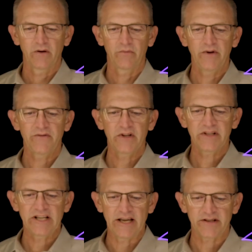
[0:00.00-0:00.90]
We've done
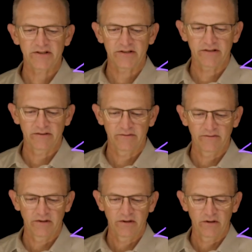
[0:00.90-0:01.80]
tests
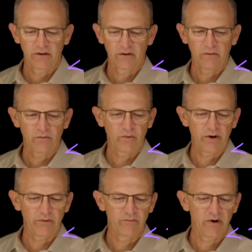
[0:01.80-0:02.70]

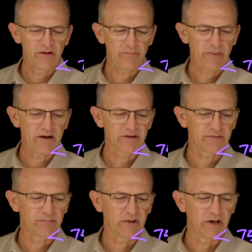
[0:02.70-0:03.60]
where we run the power
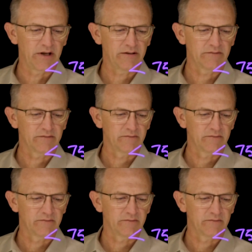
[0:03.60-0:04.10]
supply